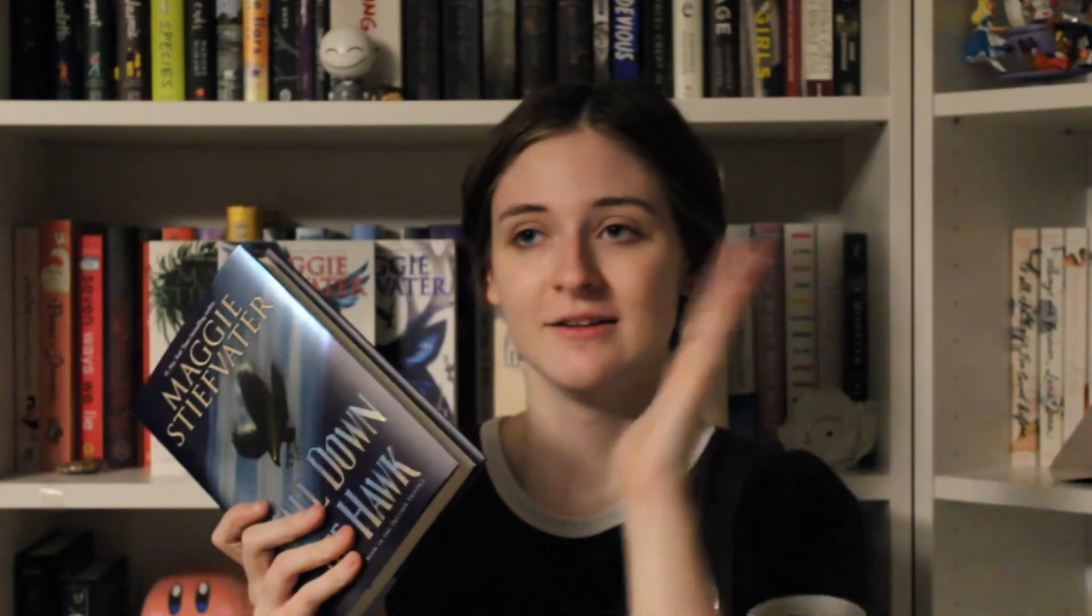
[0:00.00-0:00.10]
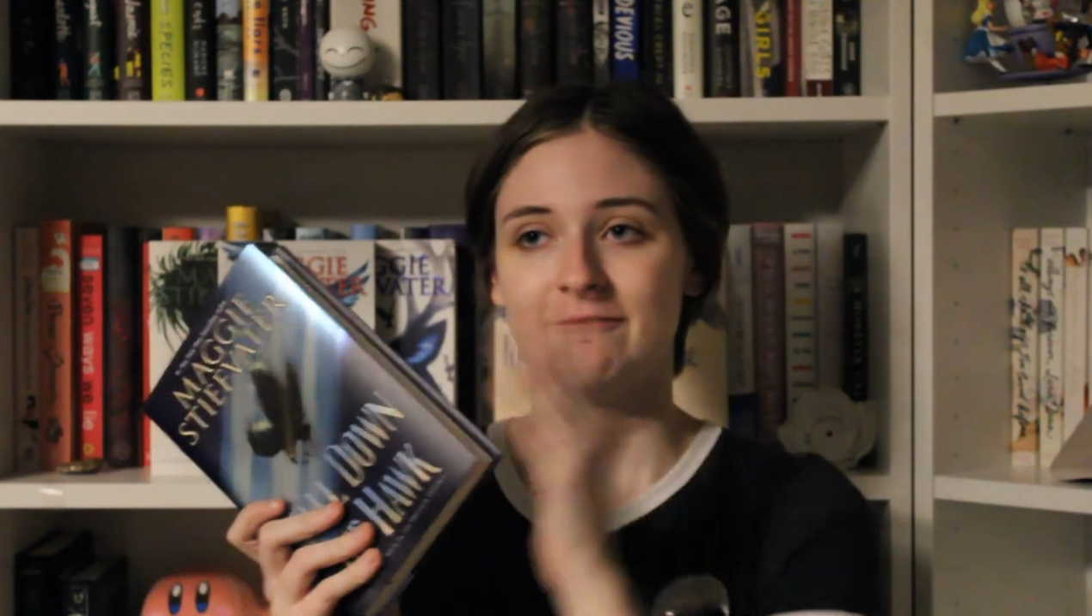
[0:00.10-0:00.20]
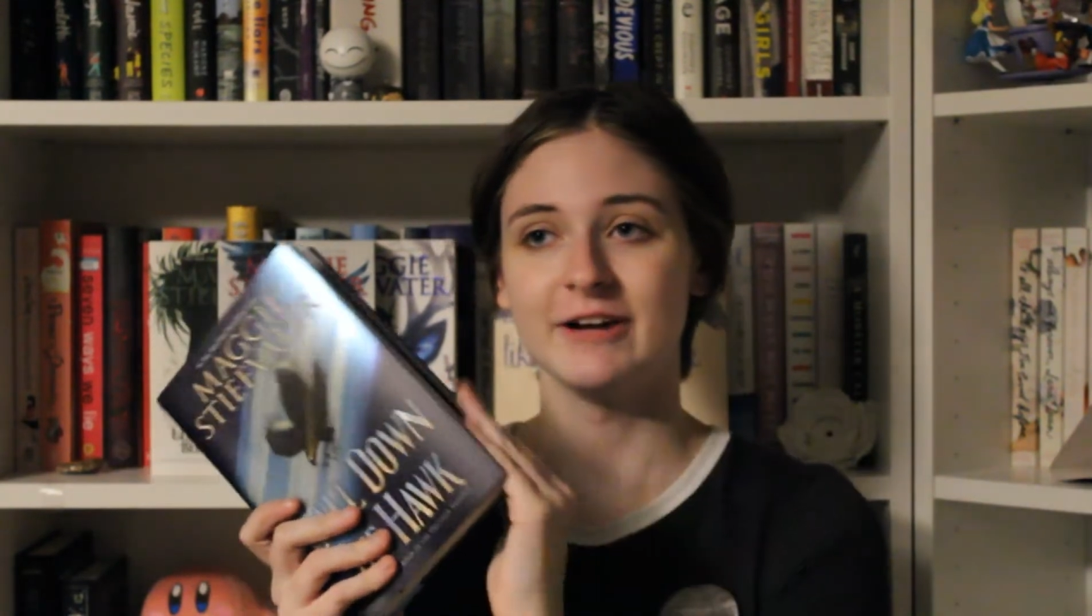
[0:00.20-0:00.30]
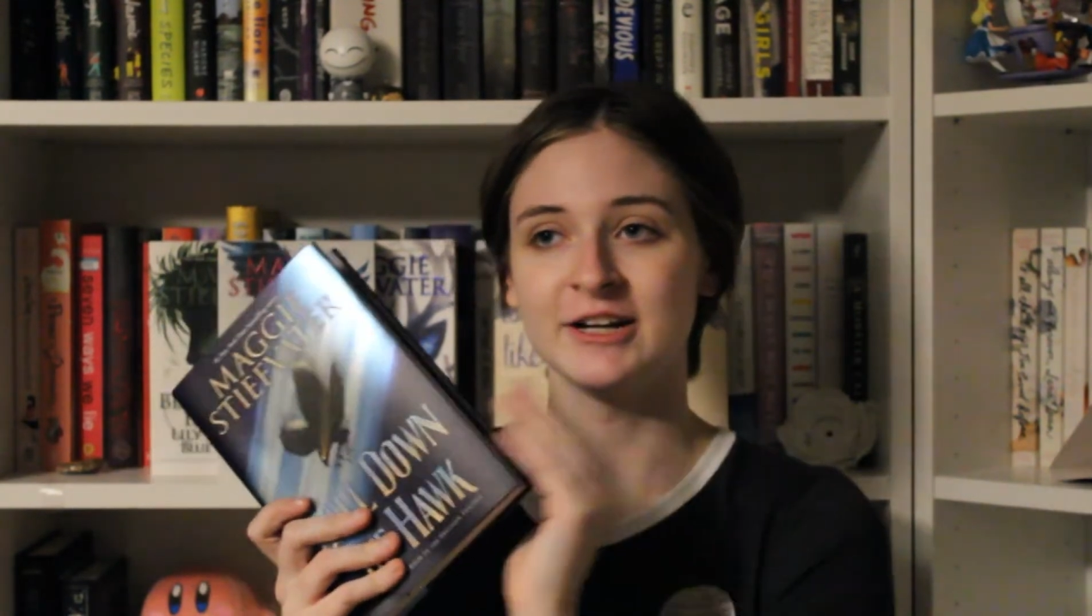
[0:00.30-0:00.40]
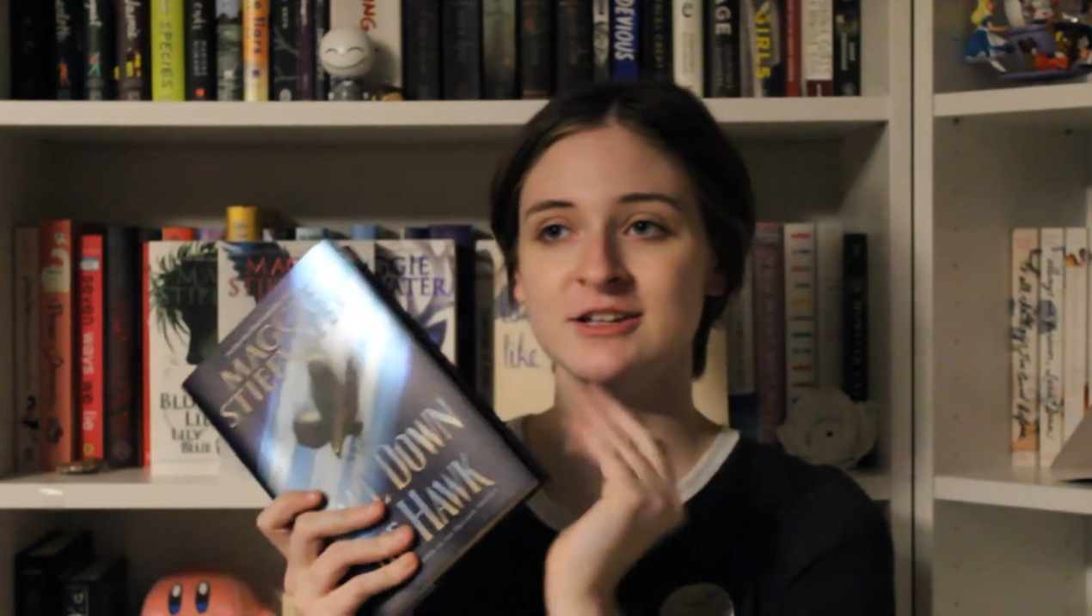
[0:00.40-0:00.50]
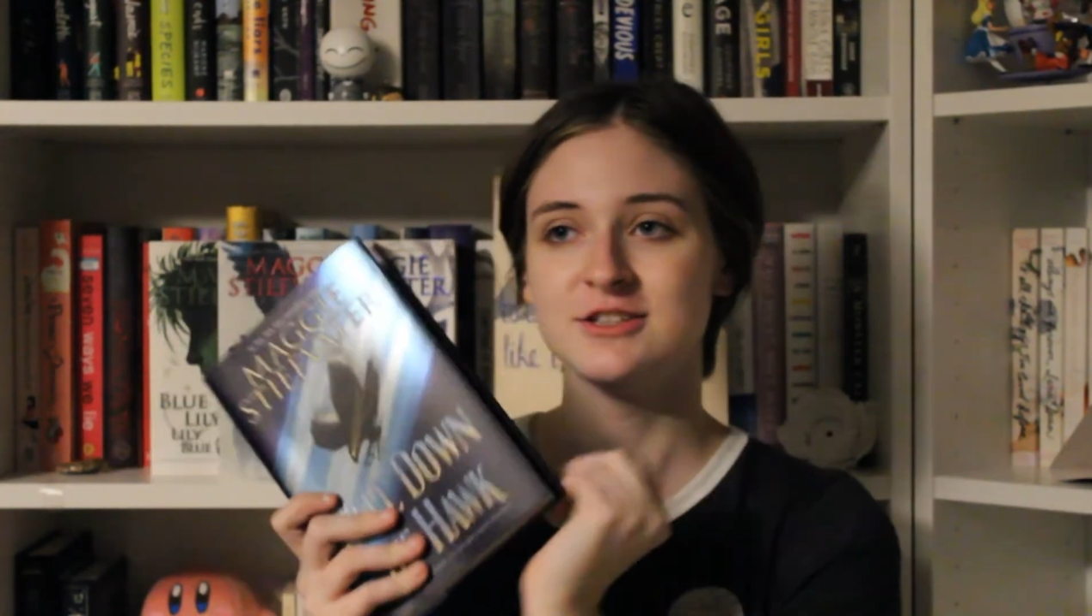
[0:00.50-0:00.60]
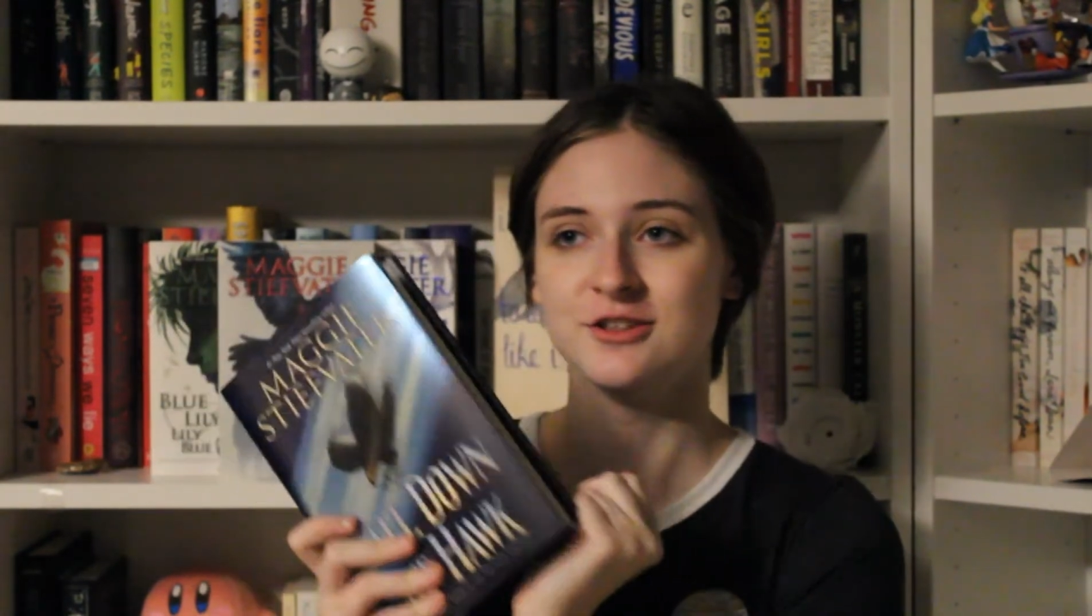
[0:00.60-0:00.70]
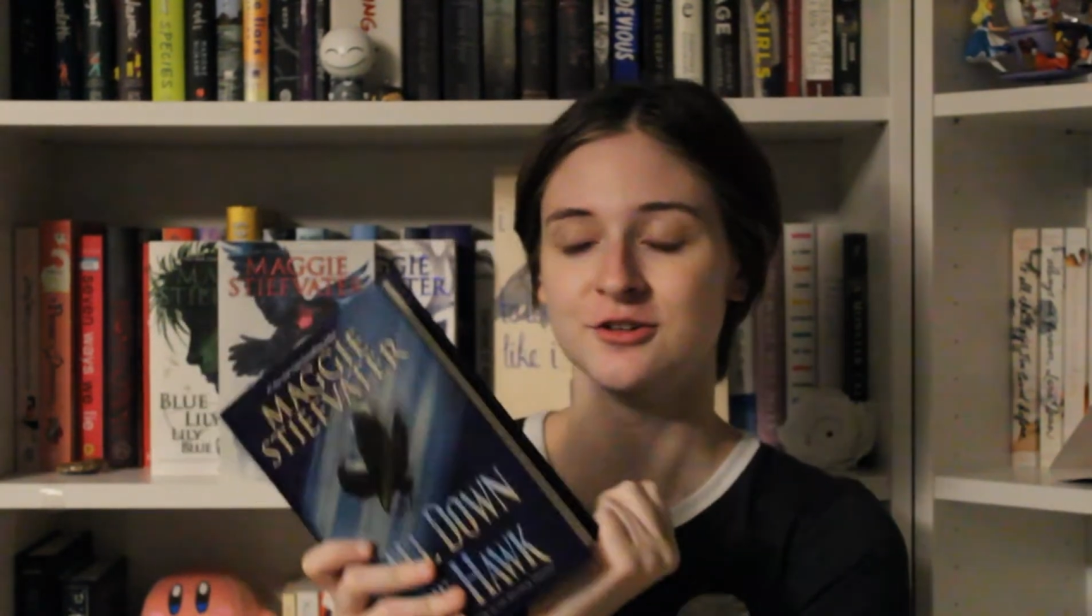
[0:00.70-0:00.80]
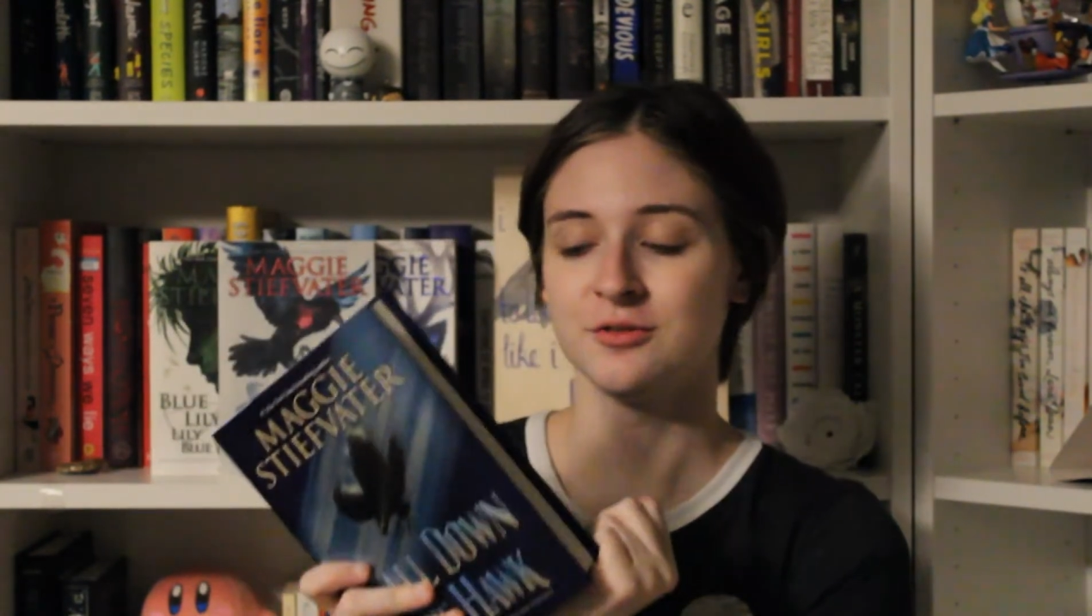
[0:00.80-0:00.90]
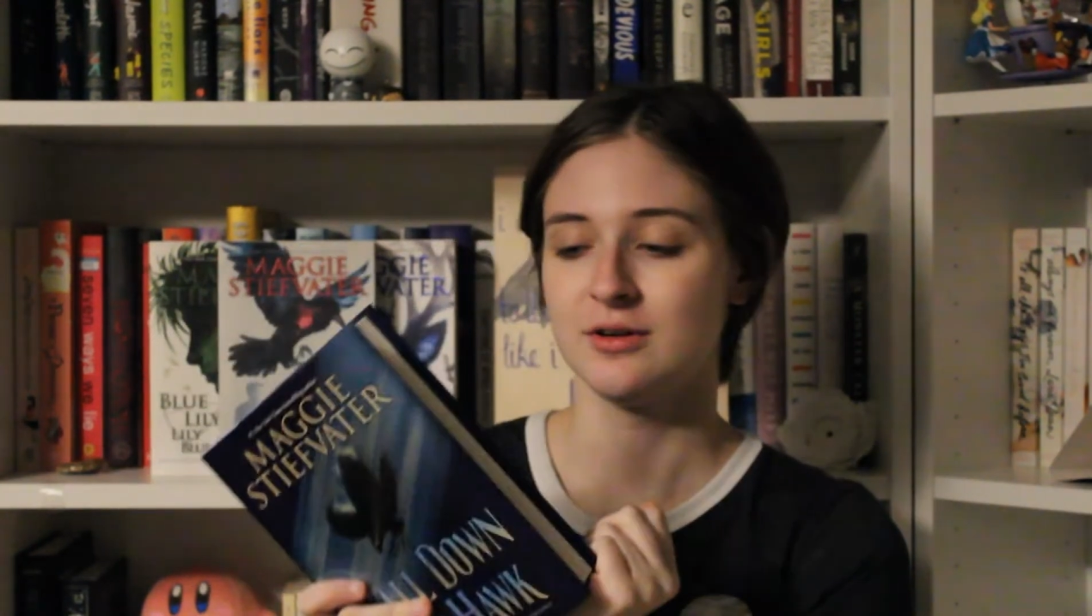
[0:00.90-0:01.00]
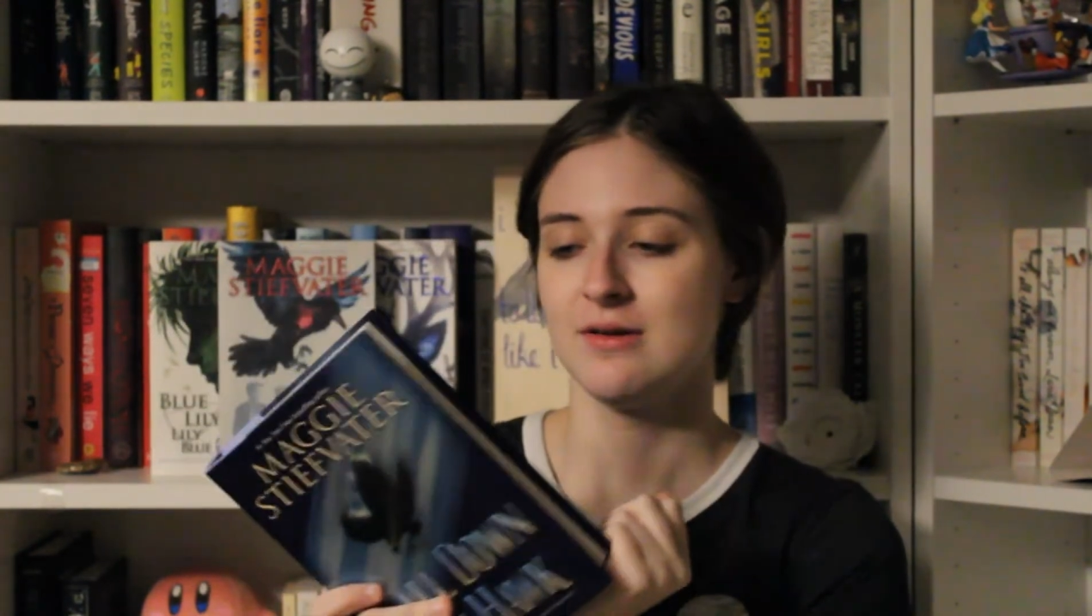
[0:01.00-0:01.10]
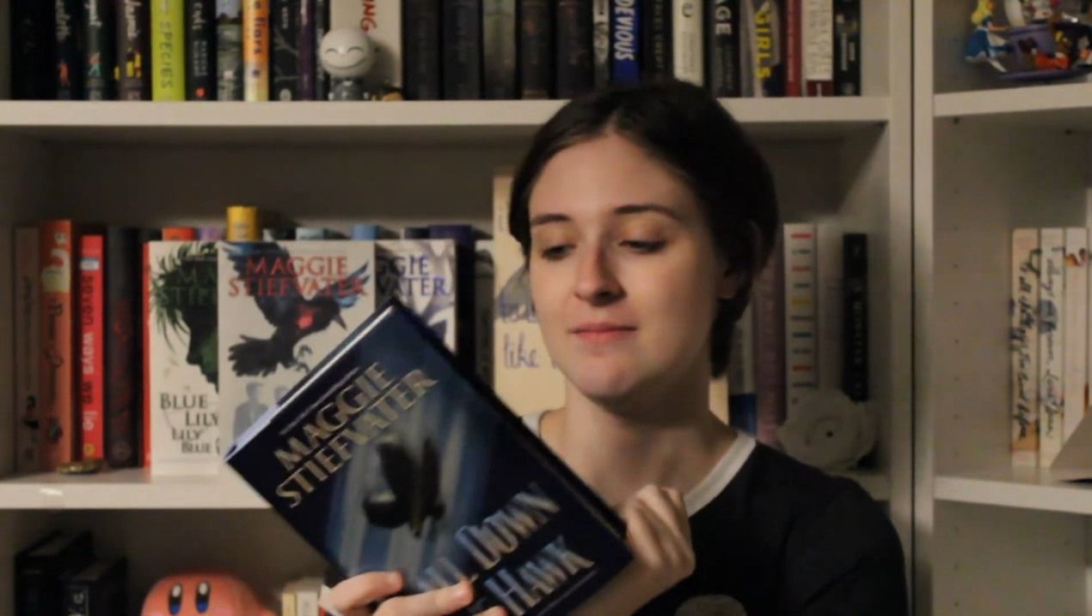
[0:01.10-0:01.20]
very soon,